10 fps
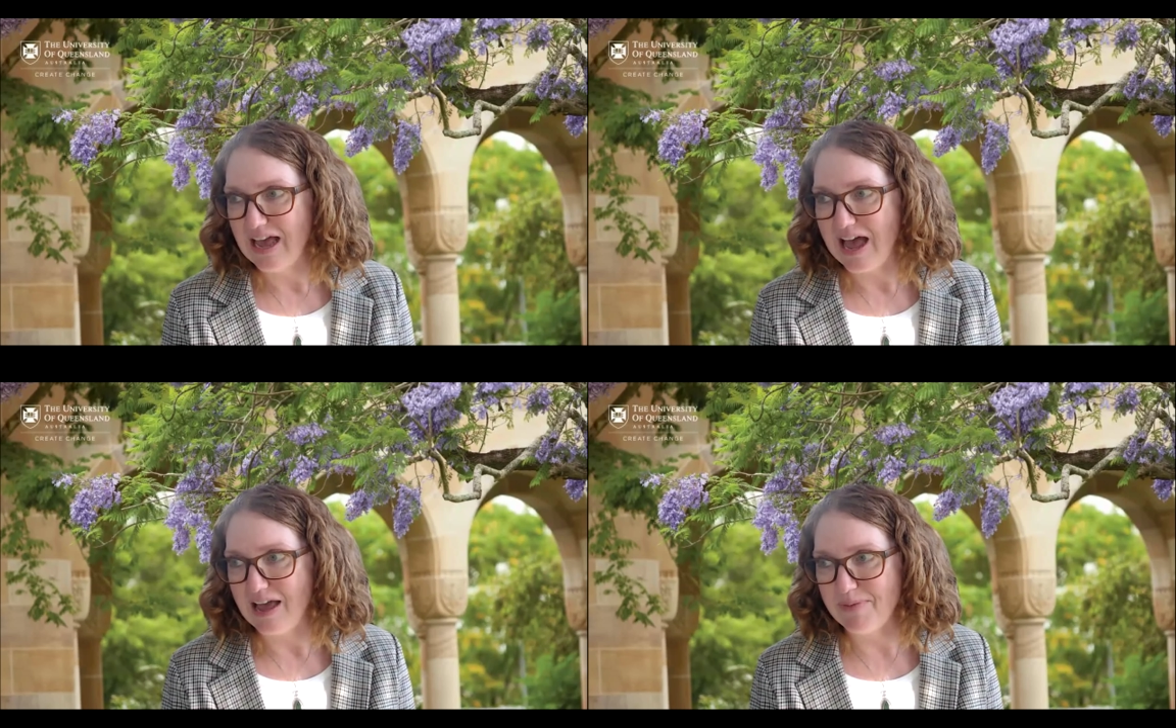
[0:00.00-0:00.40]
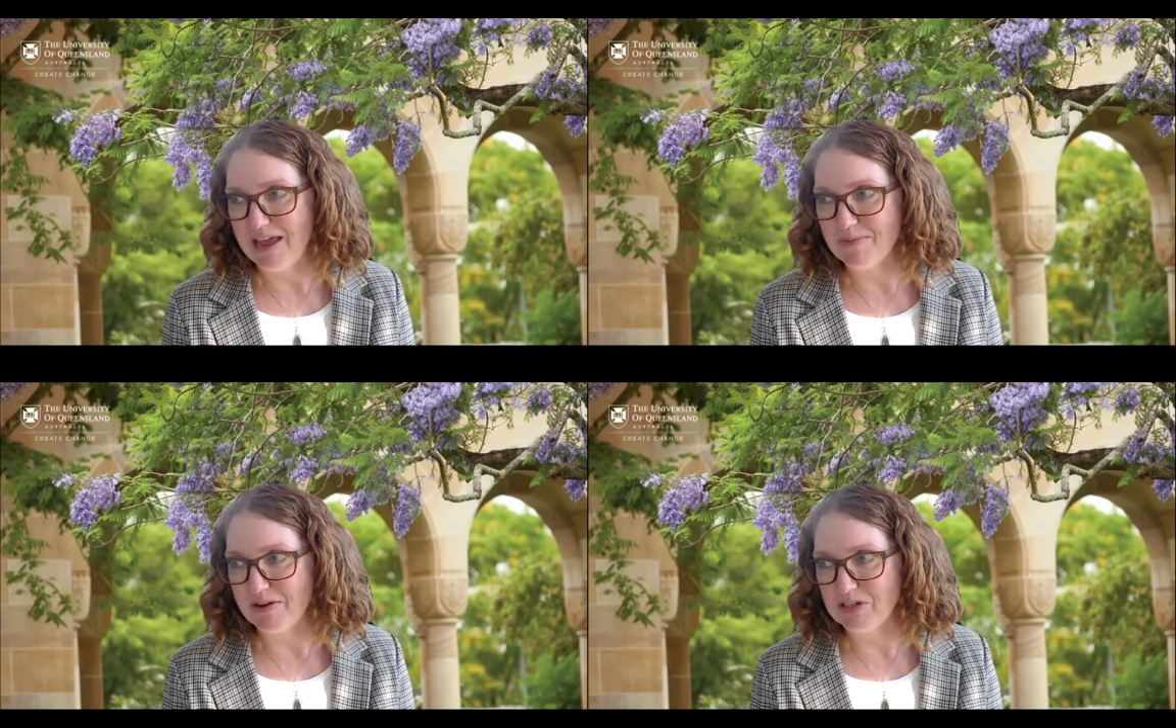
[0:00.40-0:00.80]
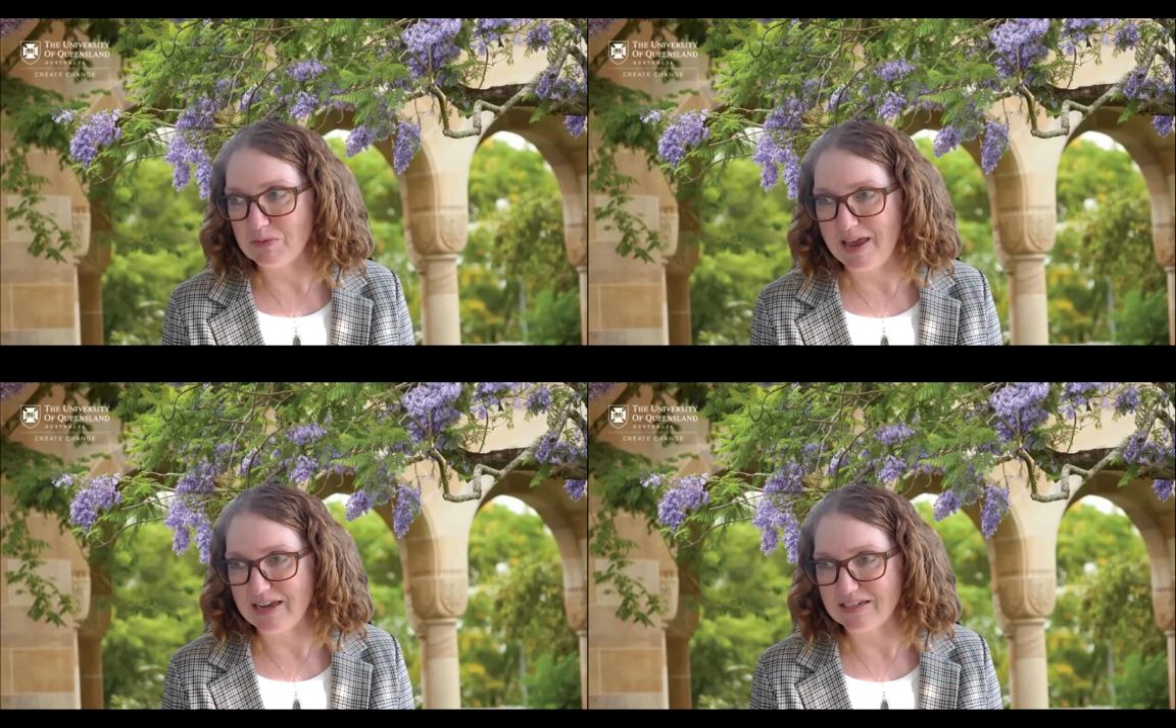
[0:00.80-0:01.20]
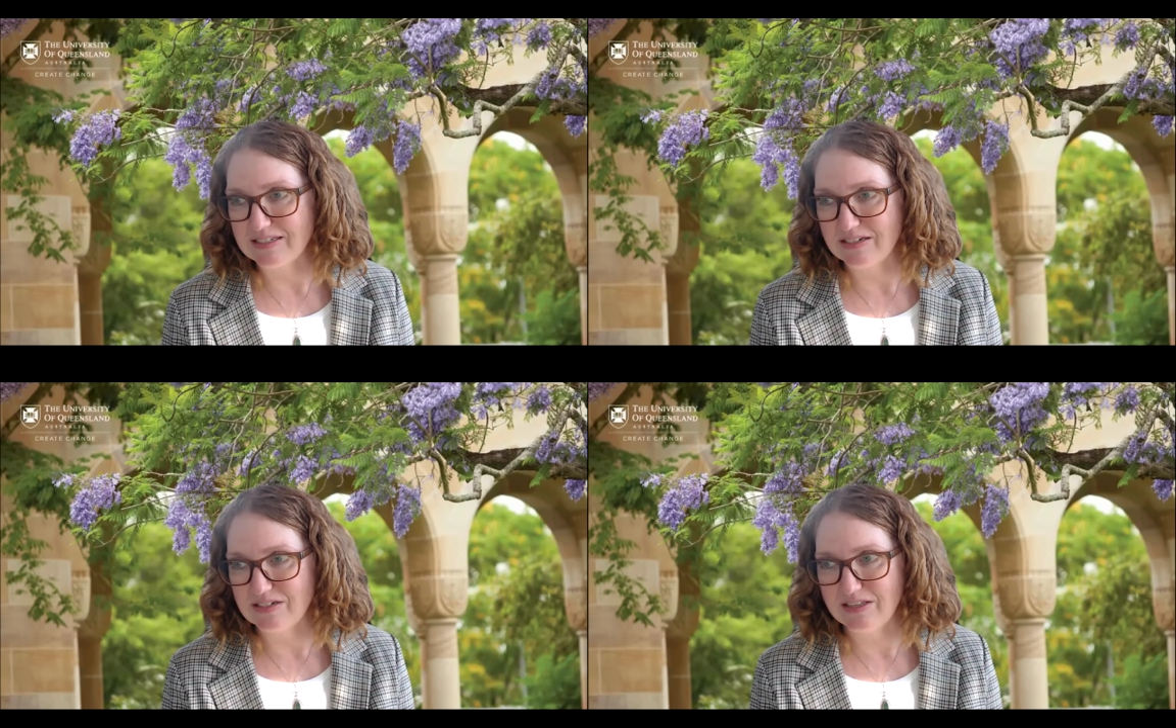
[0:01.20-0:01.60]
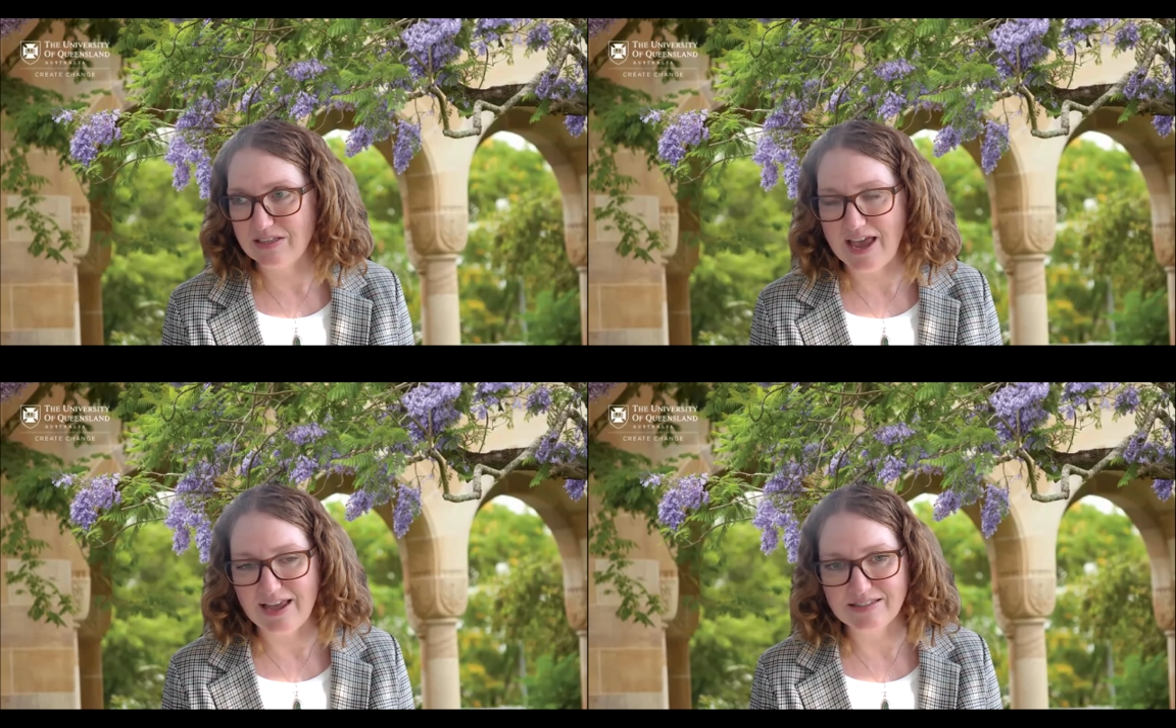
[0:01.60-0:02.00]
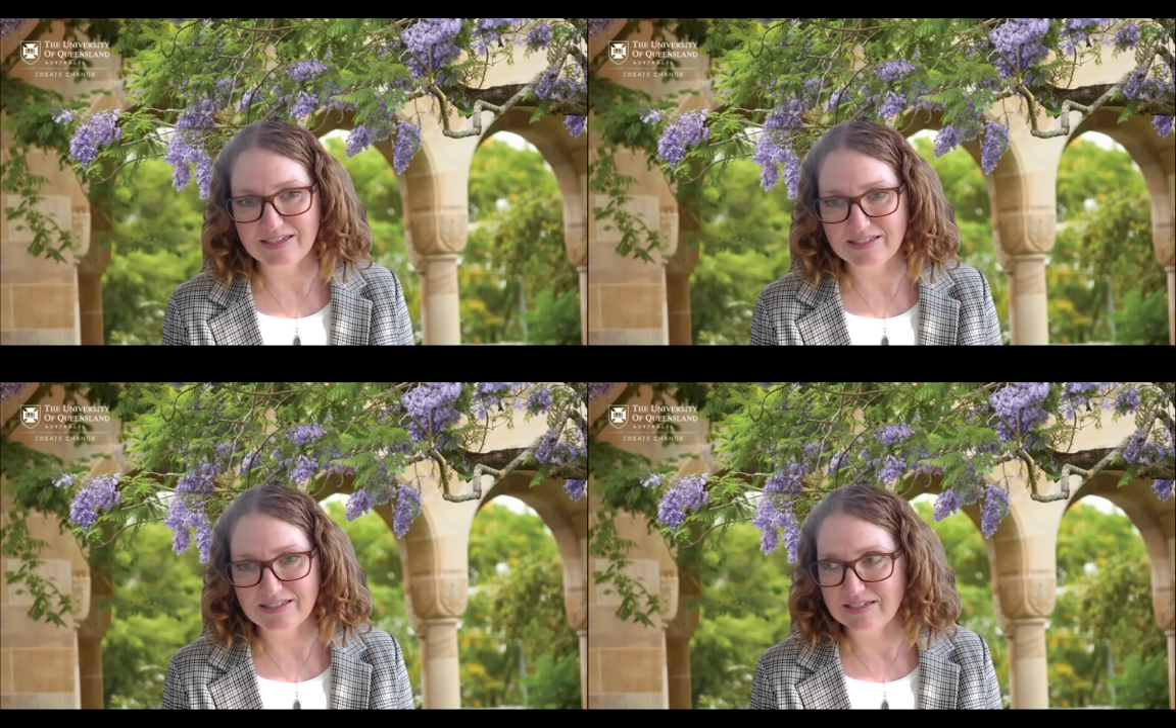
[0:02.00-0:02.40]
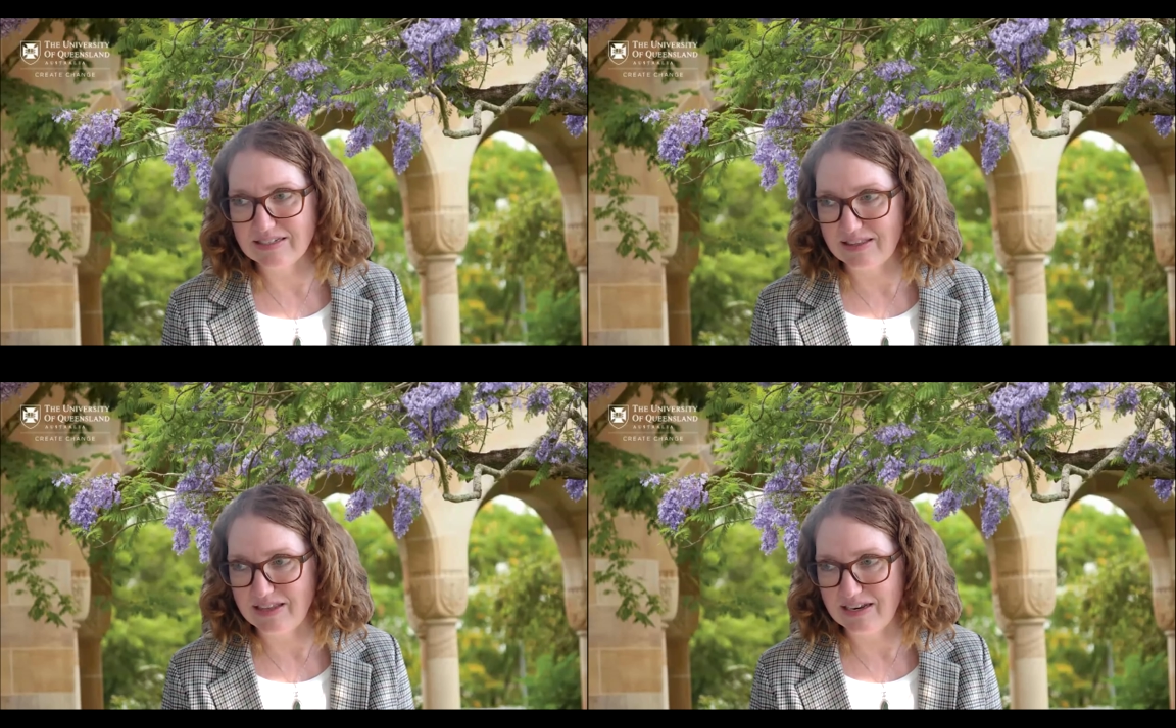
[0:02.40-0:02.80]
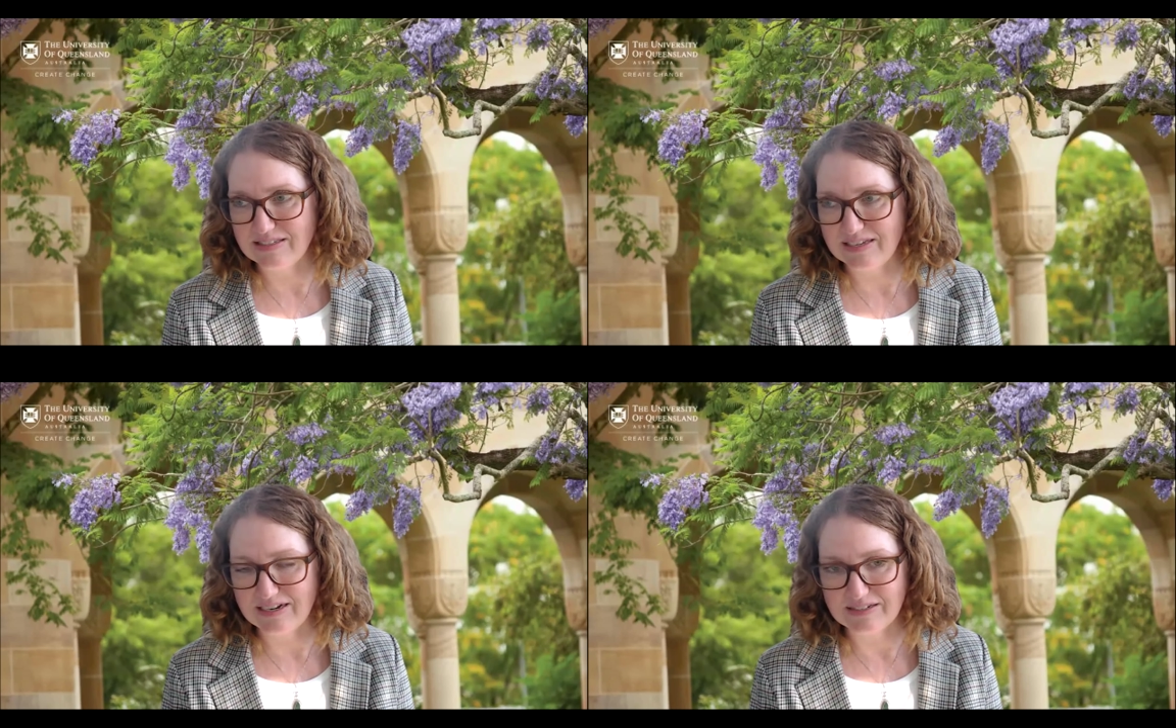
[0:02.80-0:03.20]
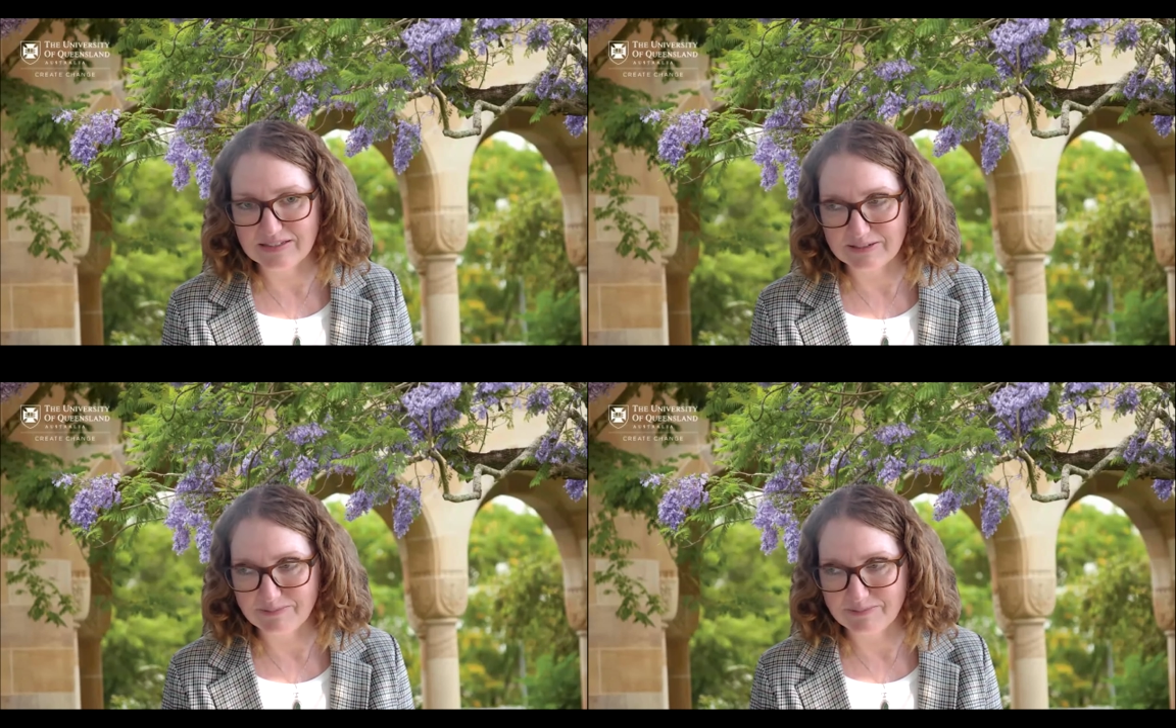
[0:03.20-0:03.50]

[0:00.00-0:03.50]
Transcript: I pay my respects to their ancestors and their descendants.